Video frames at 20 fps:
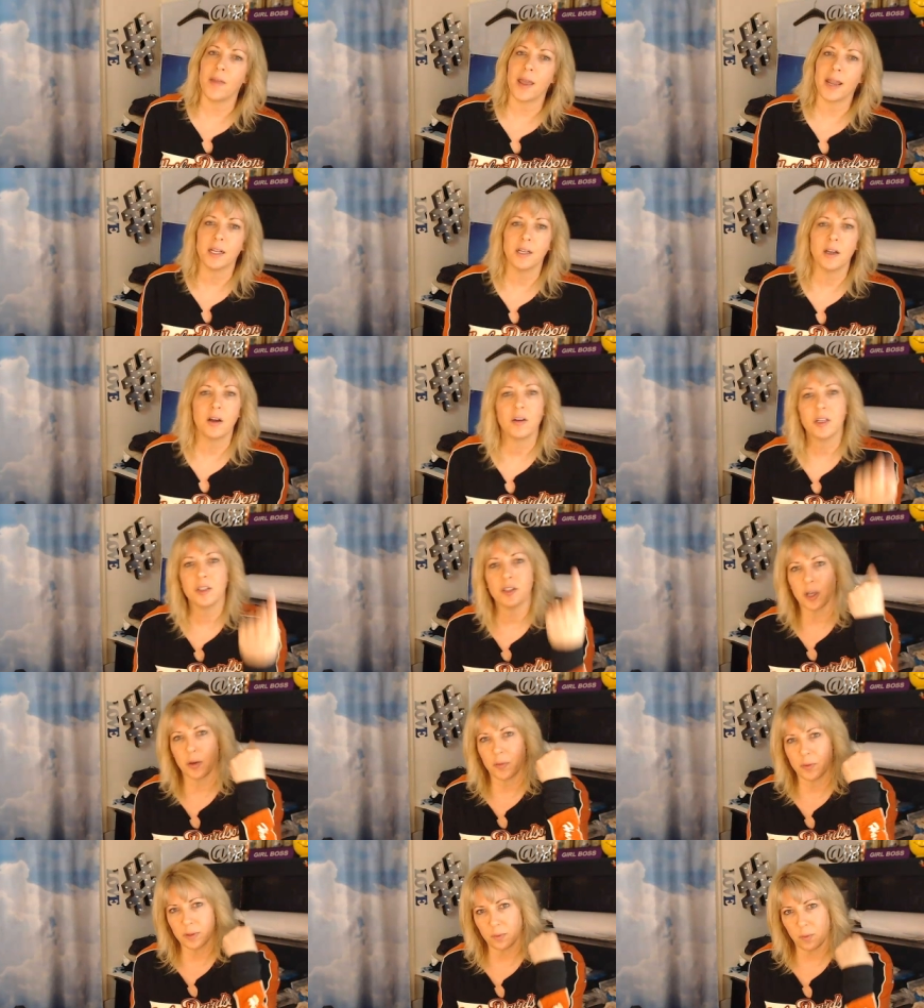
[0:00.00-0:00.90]
They can only
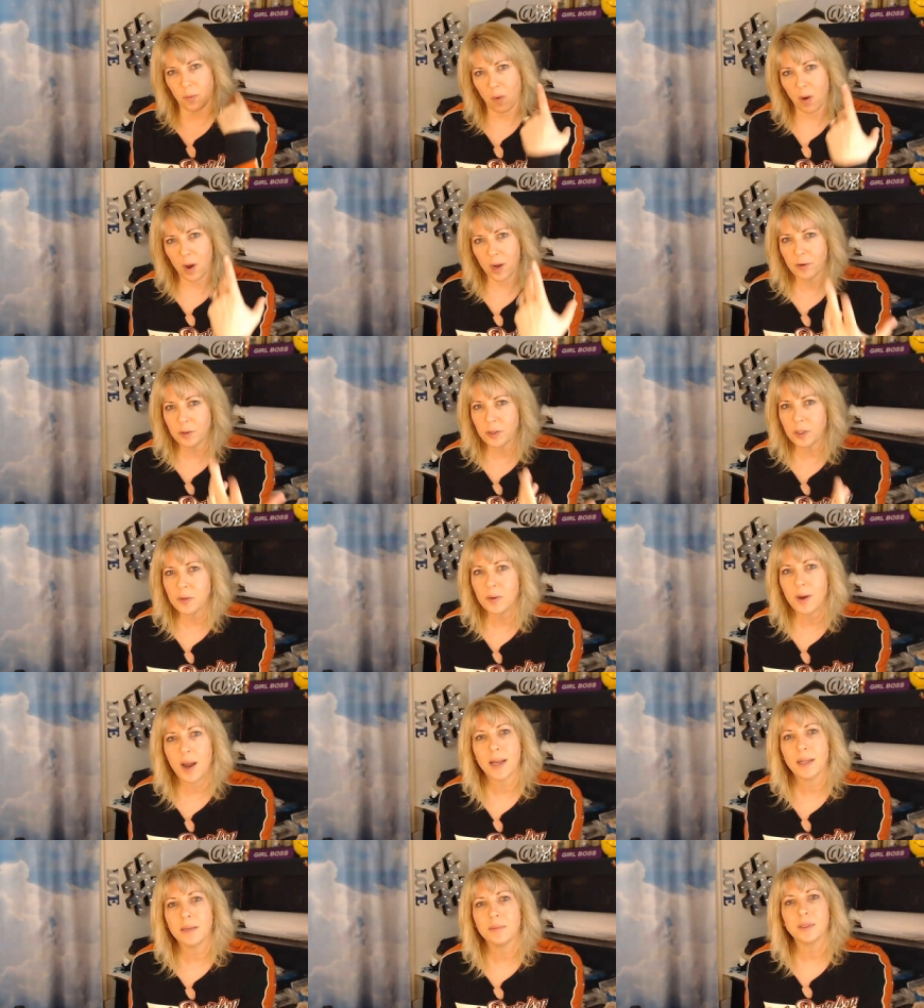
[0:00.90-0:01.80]
show us one or
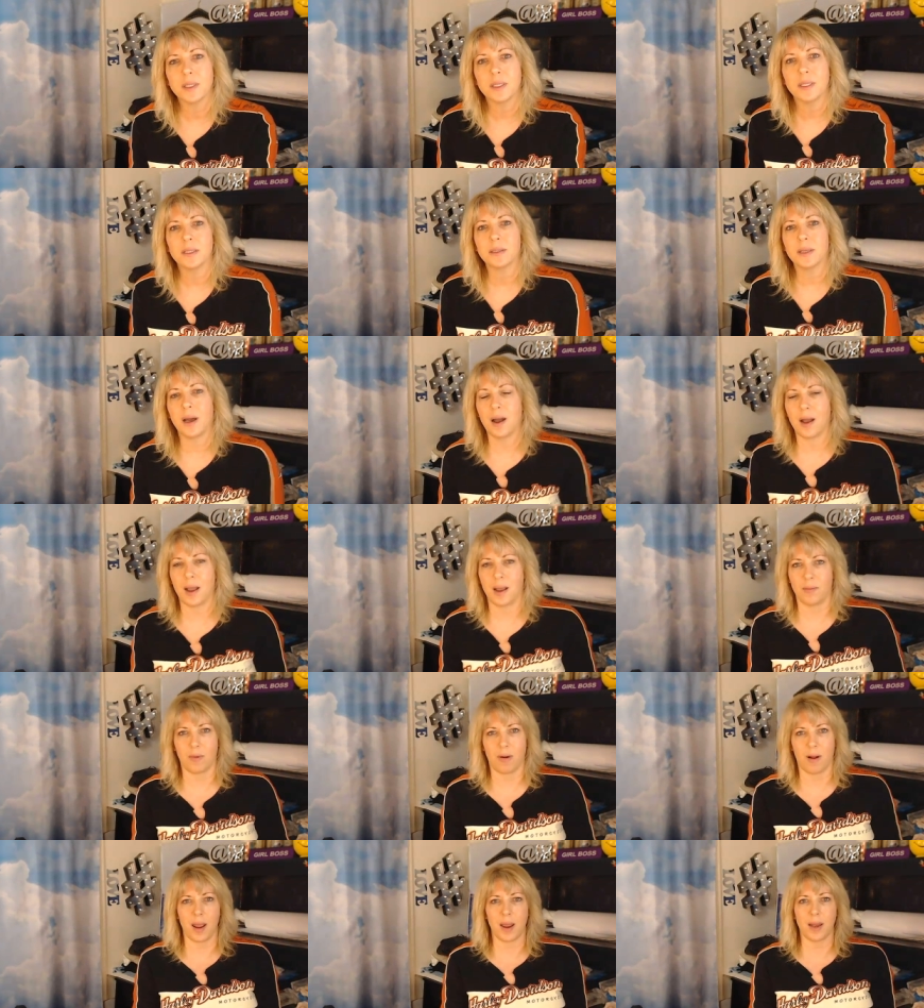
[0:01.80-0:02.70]
two items at a
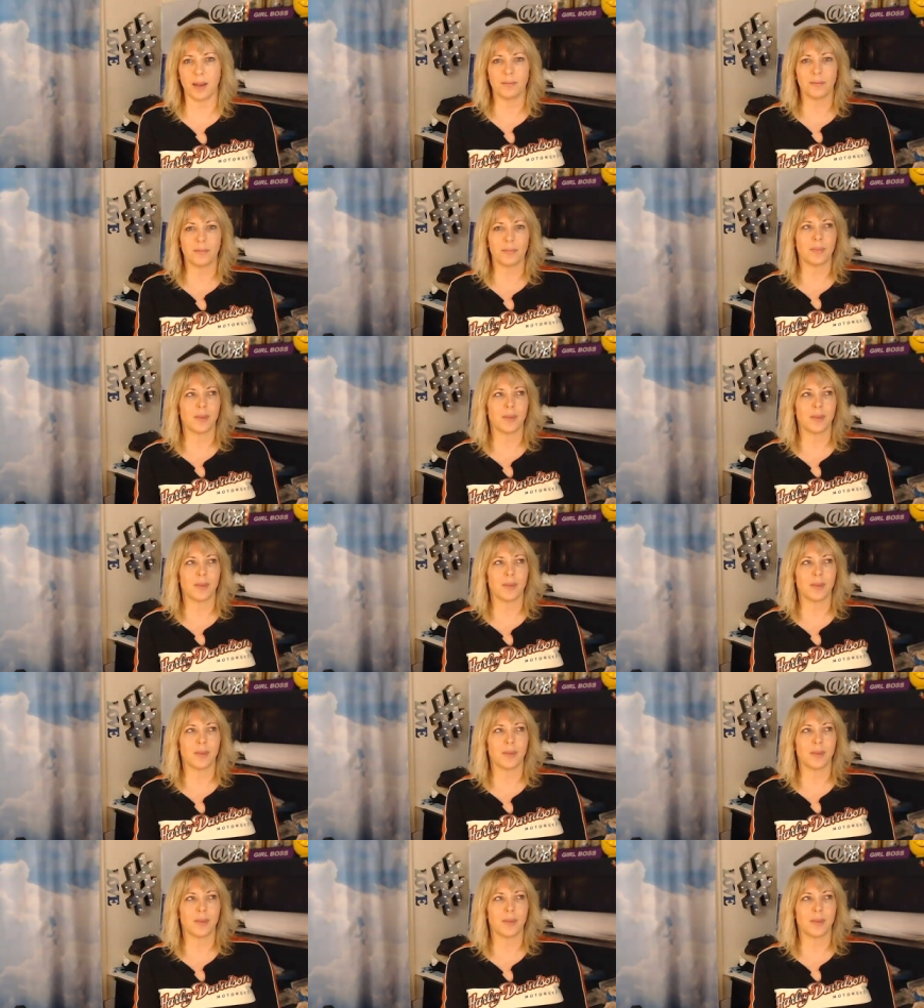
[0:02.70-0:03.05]
time, right?